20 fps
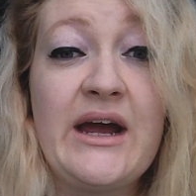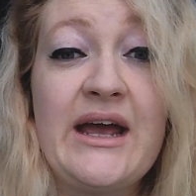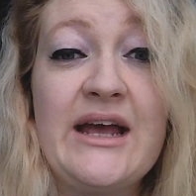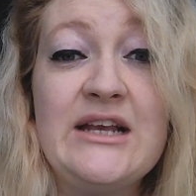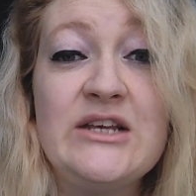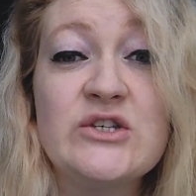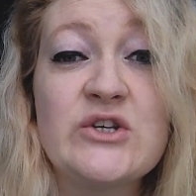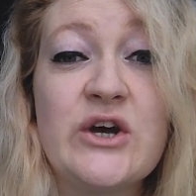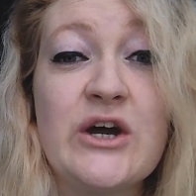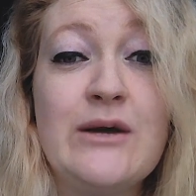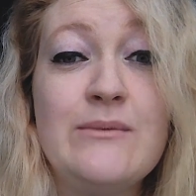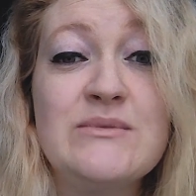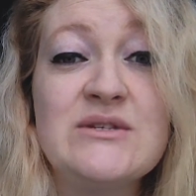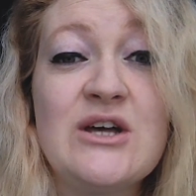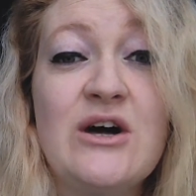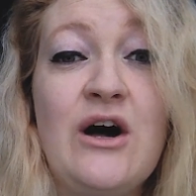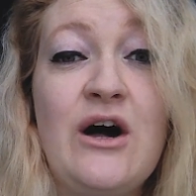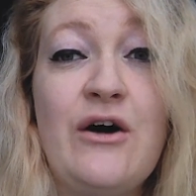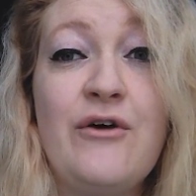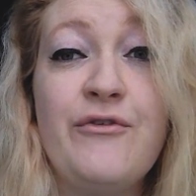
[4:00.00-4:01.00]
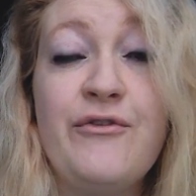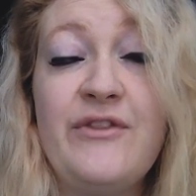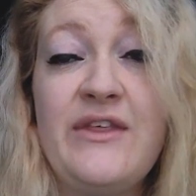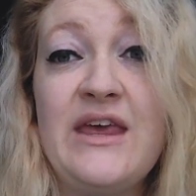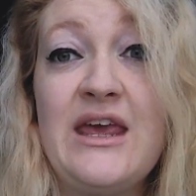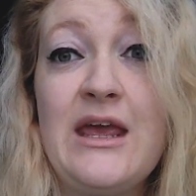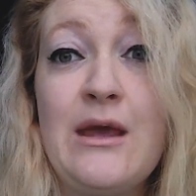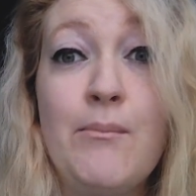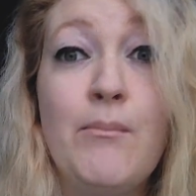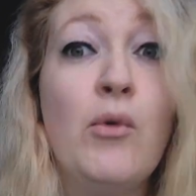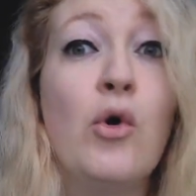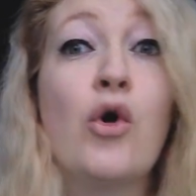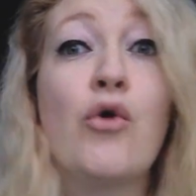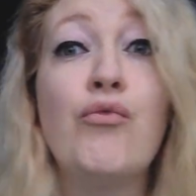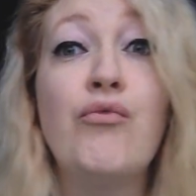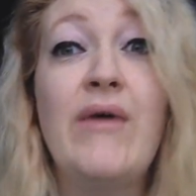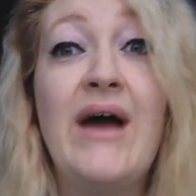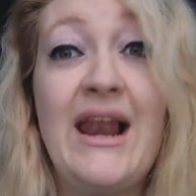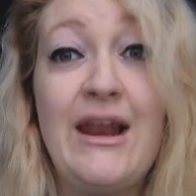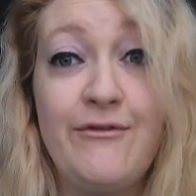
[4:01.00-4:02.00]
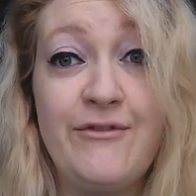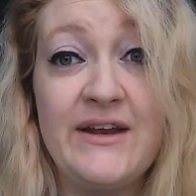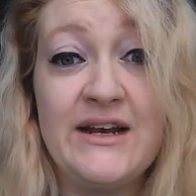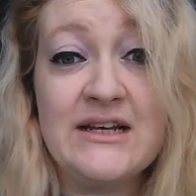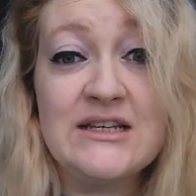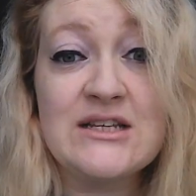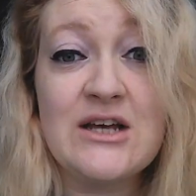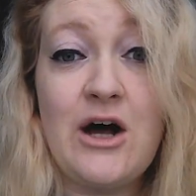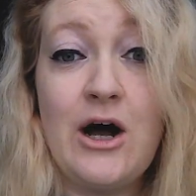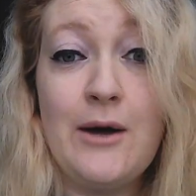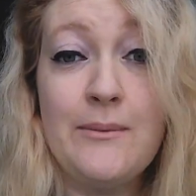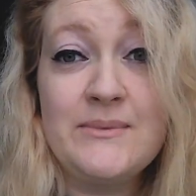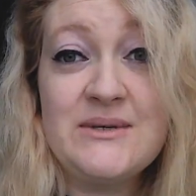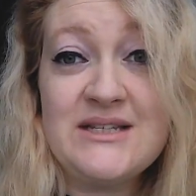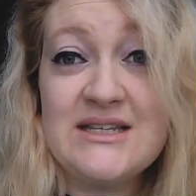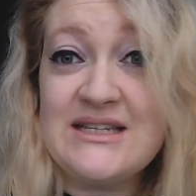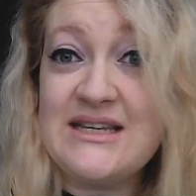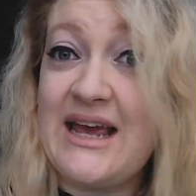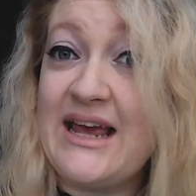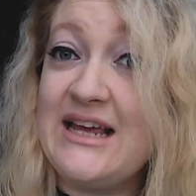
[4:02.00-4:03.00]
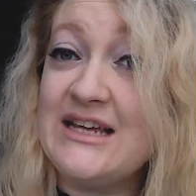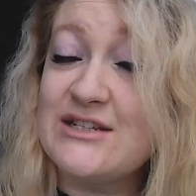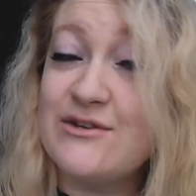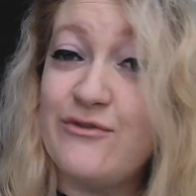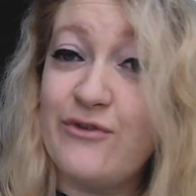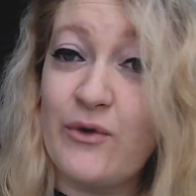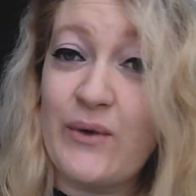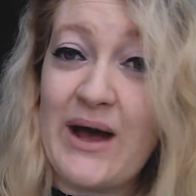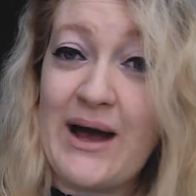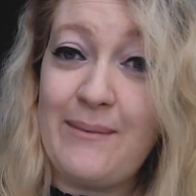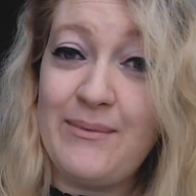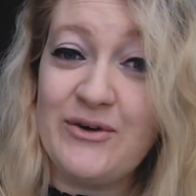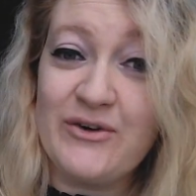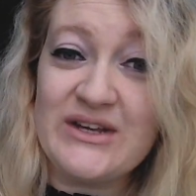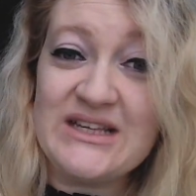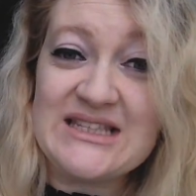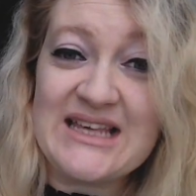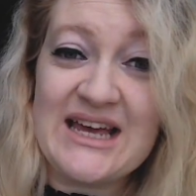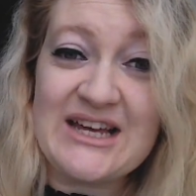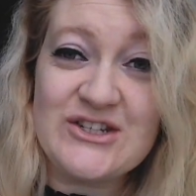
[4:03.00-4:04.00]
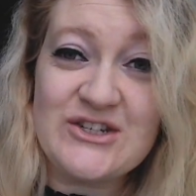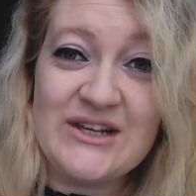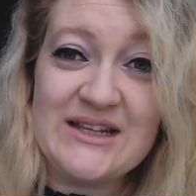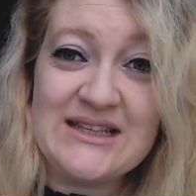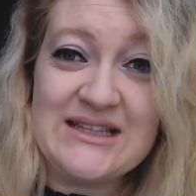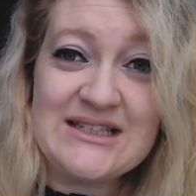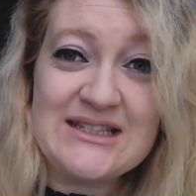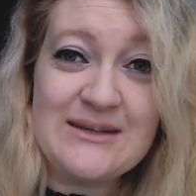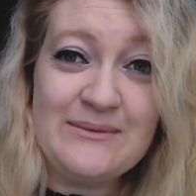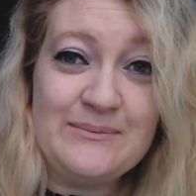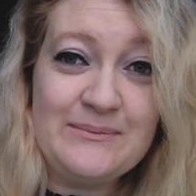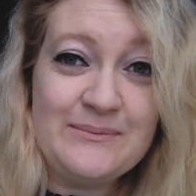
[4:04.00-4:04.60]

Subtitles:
in terms of the more relevant, up-to-date vocabulary sections.